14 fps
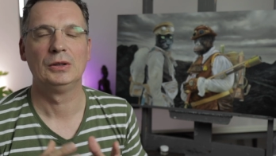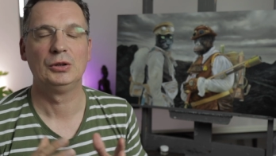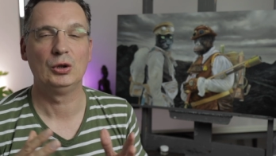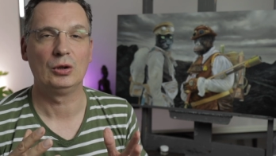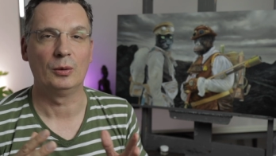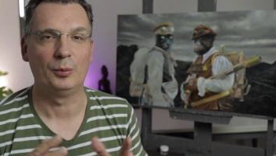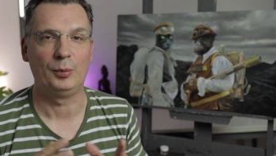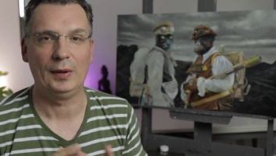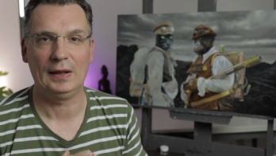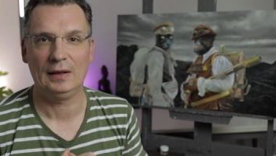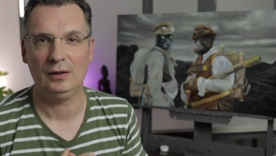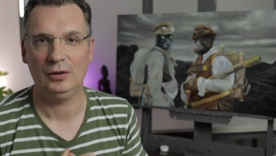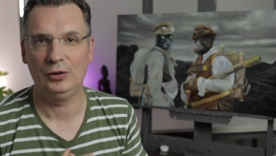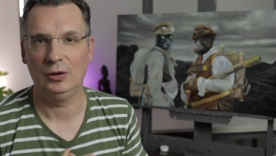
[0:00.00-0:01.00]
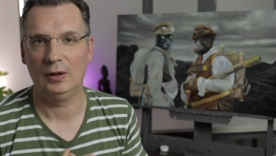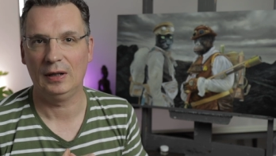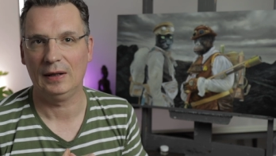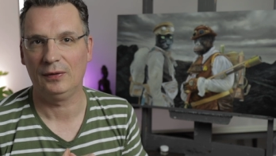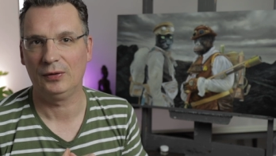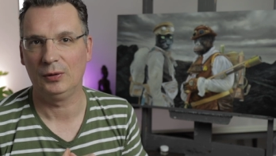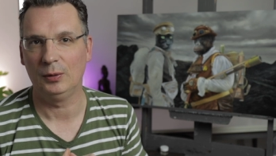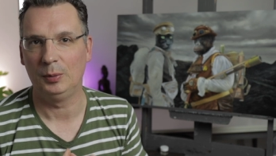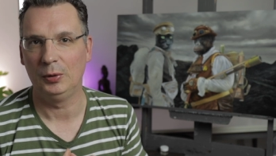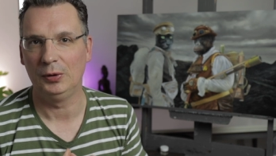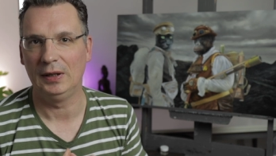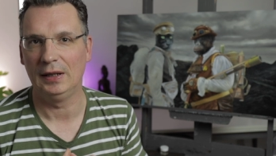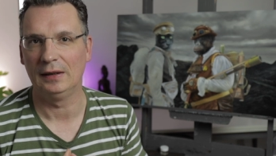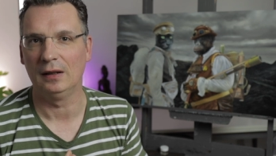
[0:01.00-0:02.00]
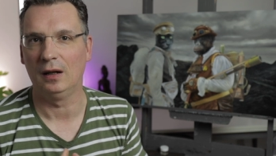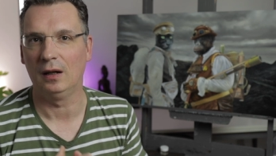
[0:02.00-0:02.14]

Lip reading: To compare, you have to put in